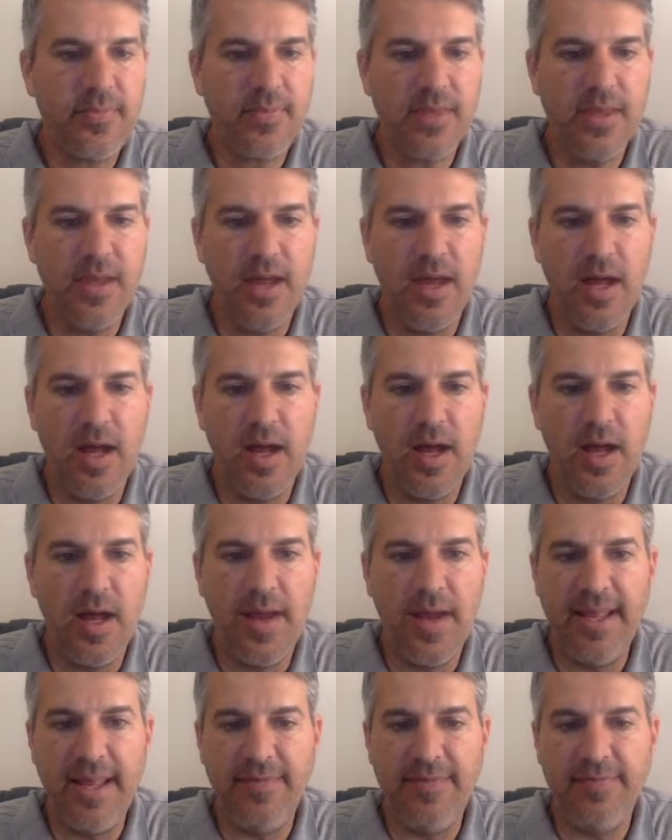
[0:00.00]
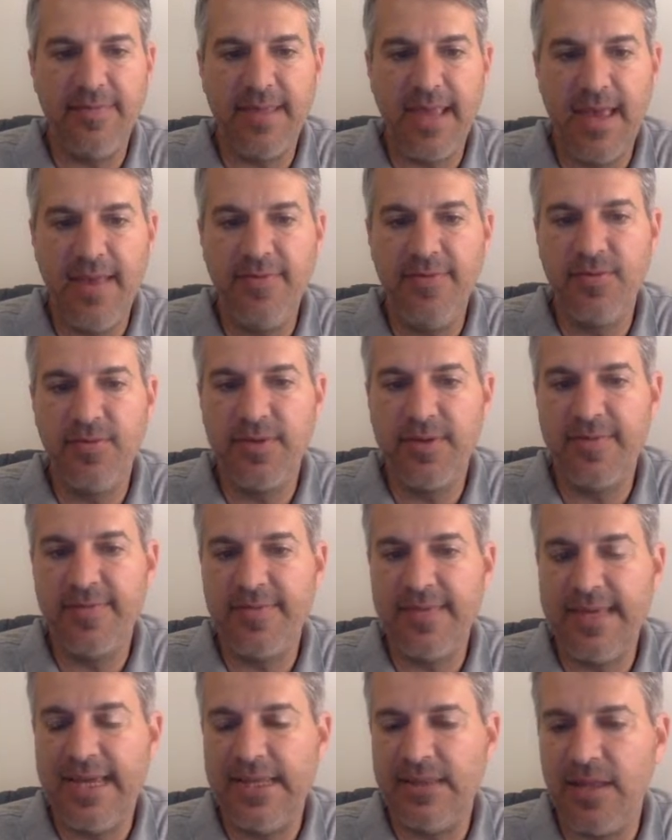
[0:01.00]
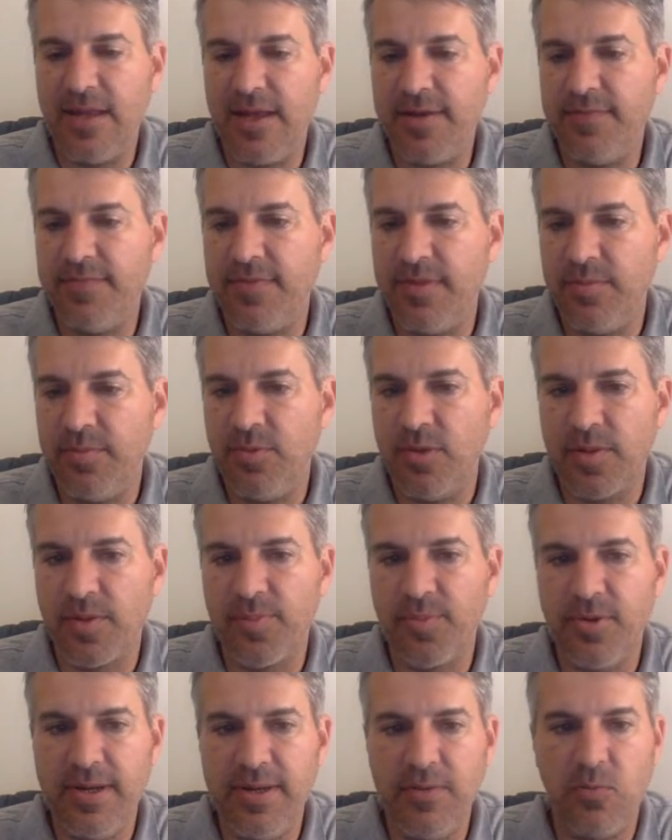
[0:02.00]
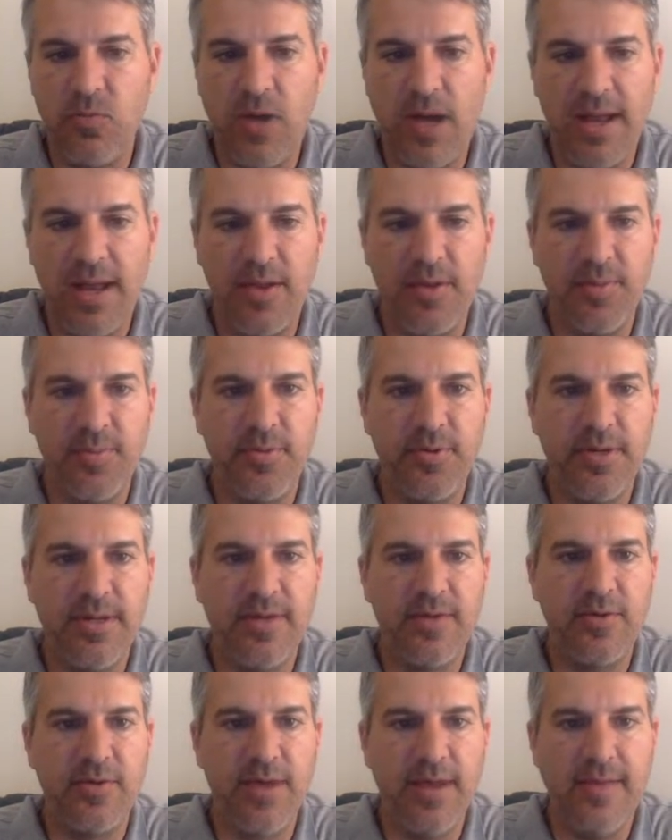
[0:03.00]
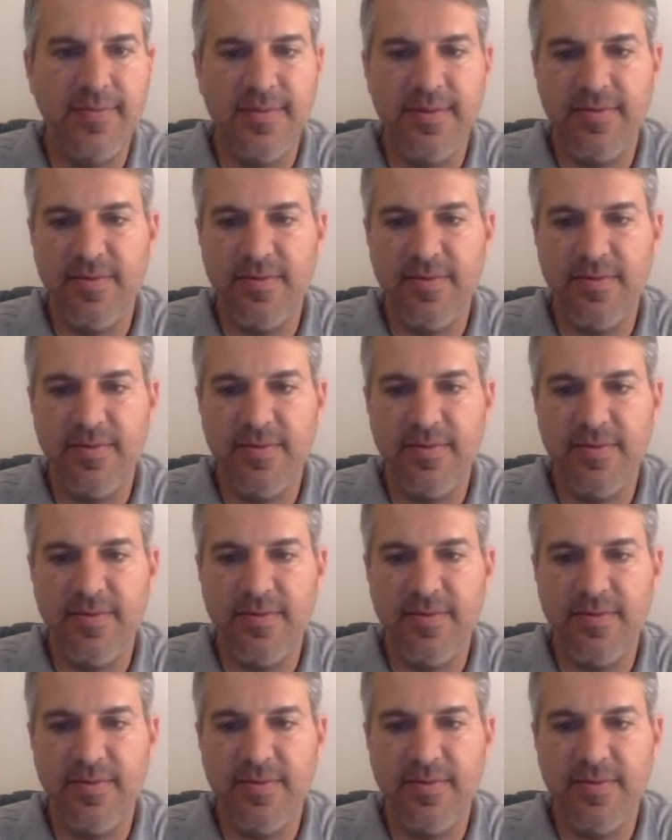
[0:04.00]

Uh, and as as you can see, a lot of them look pretty wild, pretty crazy.